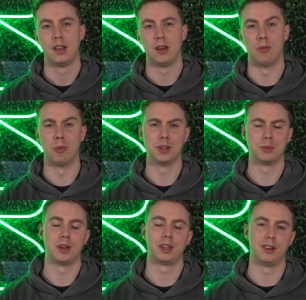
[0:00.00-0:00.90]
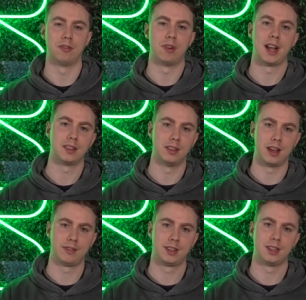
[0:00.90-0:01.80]
or was working on right to
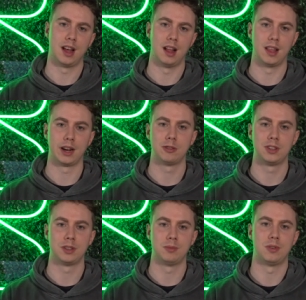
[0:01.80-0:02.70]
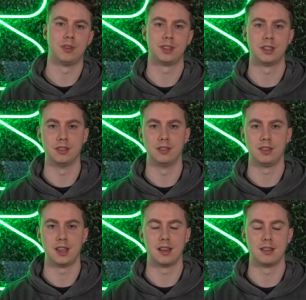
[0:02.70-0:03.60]
left uh, language support. So
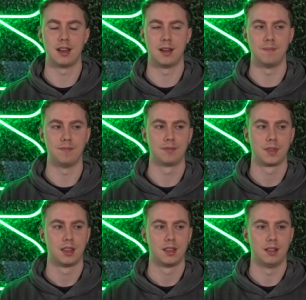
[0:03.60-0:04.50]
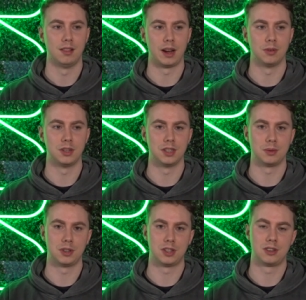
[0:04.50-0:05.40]
yeah, um, languages
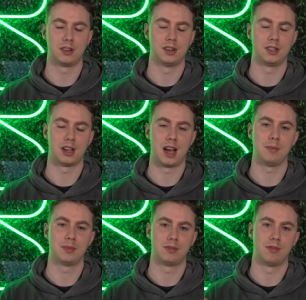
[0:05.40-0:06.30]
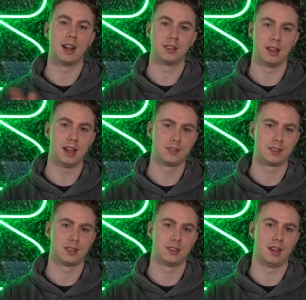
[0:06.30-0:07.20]
which are typed right to
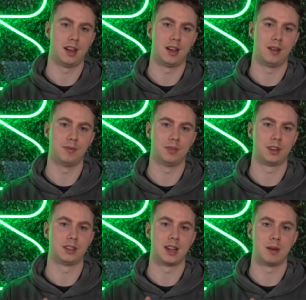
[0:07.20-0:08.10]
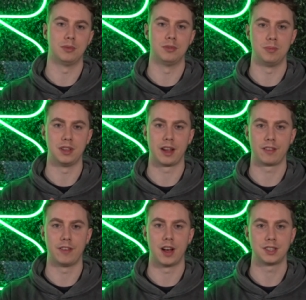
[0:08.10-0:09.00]
left. Um, example would be
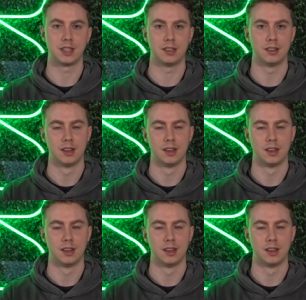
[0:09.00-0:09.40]
like Farsi.